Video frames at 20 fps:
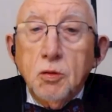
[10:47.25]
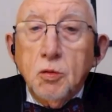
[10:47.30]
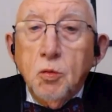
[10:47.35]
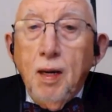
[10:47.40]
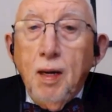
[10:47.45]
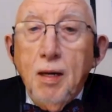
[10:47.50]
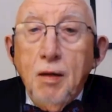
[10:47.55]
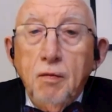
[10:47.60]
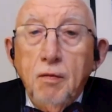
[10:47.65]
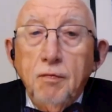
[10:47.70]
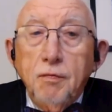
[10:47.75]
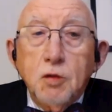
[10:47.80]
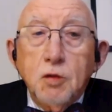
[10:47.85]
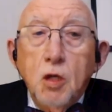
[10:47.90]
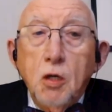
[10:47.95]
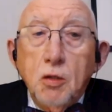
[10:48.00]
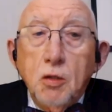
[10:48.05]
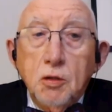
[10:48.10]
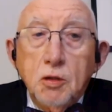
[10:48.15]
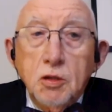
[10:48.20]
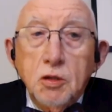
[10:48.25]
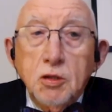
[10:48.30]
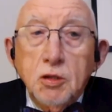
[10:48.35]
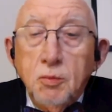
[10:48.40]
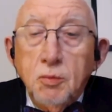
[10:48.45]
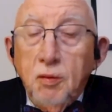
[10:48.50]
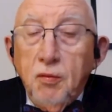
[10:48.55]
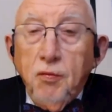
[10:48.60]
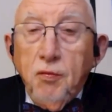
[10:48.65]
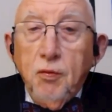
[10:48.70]
to 12
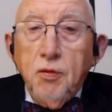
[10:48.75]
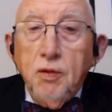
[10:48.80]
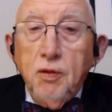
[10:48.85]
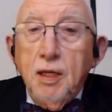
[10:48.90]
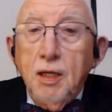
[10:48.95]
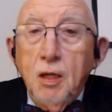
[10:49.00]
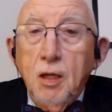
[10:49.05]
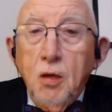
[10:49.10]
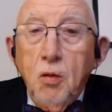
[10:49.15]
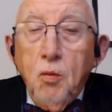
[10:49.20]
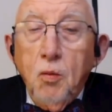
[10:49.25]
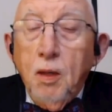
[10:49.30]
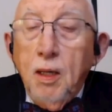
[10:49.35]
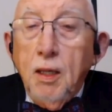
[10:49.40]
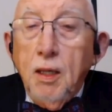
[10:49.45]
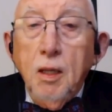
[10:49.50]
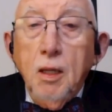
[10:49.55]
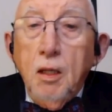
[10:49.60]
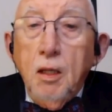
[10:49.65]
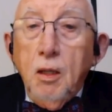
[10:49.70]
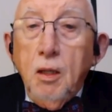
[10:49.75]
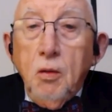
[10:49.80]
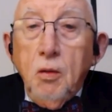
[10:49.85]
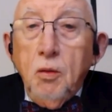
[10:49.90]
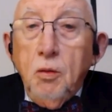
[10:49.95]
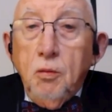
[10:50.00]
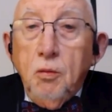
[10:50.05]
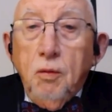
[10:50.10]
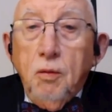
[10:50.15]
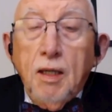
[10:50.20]
doctors before they know one
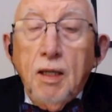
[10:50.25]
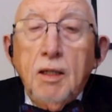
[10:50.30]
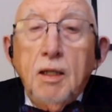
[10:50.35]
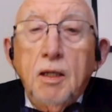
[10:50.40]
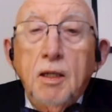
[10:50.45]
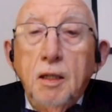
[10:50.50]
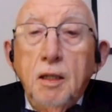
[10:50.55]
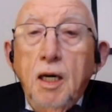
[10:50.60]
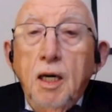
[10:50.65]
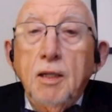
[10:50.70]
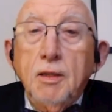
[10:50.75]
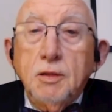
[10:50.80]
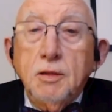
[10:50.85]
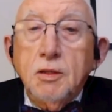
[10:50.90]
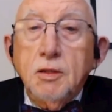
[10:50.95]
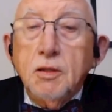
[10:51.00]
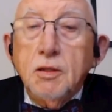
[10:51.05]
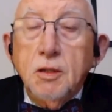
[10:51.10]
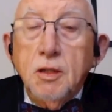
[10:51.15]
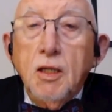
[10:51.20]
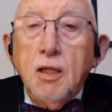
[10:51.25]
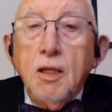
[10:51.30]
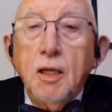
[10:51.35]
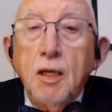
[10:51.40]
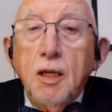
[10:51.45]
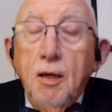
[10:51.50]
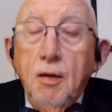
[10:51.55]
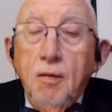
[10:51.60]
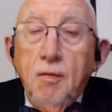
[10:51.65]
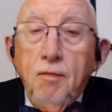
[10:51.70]
who recognizes that
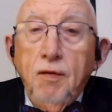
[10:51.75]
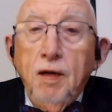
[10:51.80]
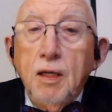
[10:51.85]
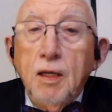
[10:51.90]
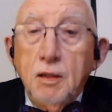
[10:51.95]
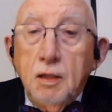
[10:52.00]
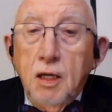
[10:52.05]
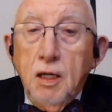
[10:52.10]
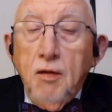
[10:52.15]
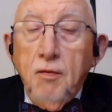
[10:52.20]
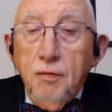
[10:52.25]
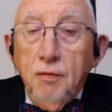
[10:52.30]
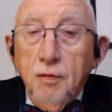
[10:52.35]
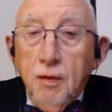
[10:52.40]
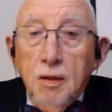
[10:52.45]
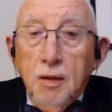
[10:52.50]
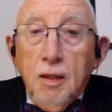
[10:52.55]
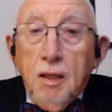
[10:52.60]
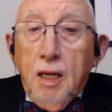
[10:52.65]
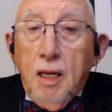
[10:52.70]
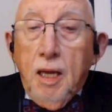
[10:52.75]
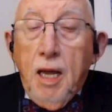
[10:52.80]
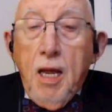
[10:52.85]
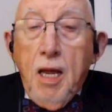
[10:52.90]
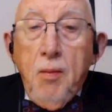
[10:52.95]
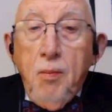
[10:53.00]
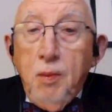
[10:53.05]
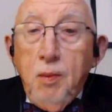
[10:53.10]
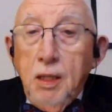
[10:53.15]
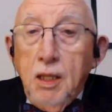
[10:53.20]
they in fact have
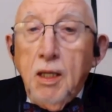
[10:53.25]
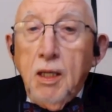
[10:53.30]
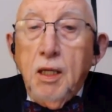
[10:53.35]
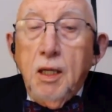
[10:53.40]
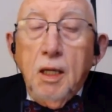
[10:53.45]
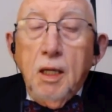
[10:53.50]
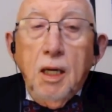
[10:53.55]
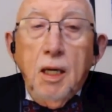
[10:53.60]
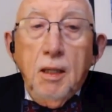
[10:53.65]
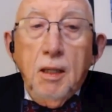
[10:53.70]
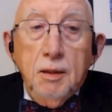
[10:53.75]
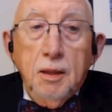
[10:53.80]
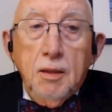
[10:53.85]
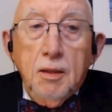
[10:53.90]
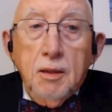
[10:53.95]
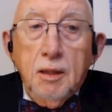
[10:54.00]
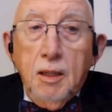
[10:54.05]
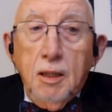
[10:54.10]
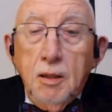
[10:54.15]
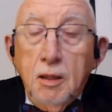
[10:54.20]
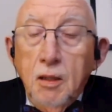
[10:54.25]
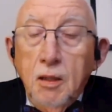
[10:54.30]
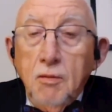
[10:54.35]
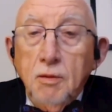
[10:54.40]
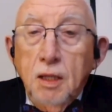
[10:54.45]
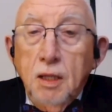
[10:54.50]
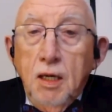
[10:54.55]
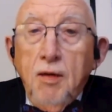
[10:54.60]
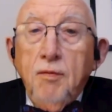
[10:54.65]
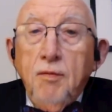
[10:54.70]
ME and that they
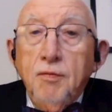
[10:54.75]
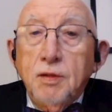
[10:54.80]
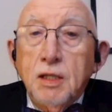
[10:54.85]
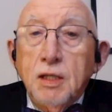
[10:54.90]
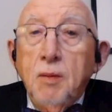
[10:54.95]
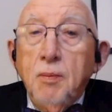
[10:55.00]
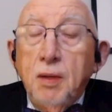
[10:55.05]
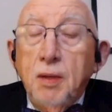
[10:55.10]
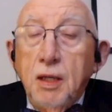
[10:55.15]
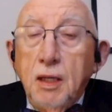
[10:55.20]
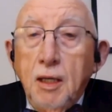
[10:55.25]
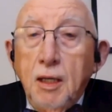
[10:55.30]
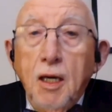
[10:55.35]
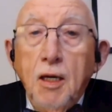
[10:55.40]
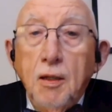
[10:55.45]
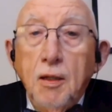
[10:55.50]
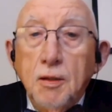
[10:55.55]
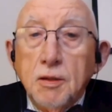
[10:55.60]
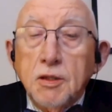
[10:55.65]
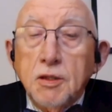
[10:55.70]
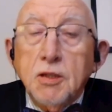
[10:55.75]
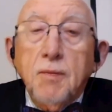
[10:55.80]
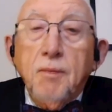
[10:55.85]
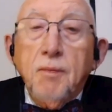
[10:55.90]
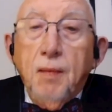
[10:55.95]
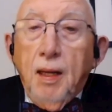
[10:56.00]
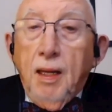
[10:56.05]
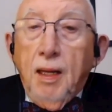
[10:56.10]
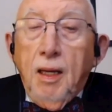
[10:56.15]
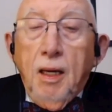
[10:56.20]
don't have something else
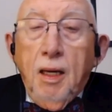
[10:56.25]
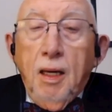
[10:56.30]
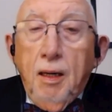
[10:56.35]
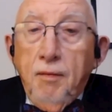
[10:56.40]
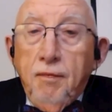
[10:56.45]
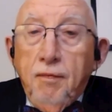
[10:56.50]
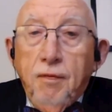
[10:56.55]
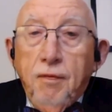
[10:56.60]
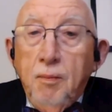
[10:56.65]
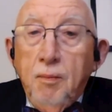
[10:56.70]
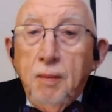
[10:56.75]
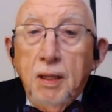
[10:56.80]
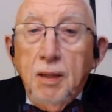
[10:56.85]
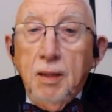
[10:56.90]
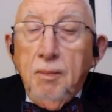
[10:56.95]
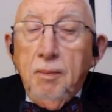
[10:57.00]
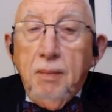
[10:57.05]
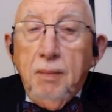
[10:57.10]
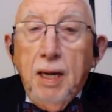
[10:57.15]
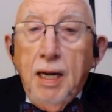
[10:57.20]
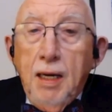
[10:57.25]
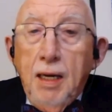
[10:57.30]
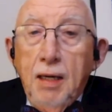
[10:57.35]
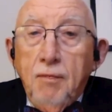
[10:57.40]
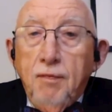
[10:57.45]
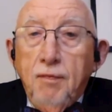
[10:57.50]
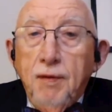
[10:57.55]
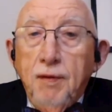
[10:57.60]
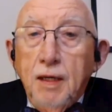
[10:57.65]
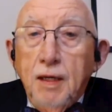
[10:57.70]
uh, from a
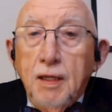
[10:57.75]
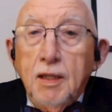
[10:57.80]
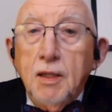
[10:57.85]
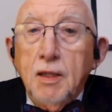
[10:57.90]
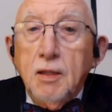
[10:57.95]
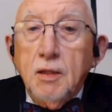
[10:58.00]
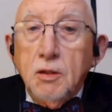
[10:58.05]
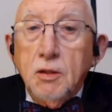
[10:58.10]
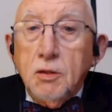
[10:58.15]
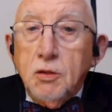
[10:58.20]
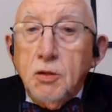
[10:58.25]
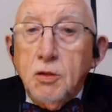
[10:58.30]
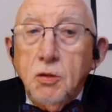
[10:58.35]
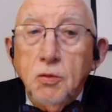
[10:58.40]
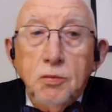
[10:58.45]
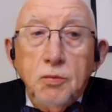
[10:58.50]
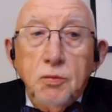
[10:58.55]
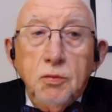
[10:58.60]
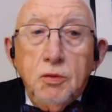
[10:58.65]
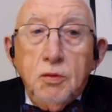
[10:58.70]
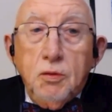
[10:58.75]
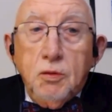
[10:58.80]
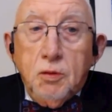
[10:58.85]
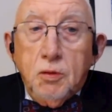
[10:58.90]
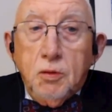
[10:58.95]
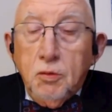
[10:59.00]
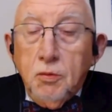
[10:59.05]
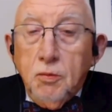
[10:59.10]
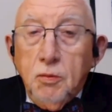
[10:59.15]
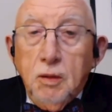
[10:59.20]
bad filling in the tooth
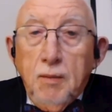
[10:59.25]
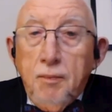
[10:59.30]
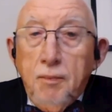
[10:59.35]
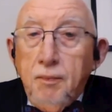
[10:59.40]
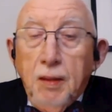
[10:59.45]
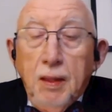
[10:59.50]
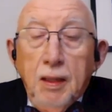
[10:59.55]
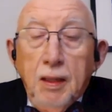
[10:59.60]
to uh,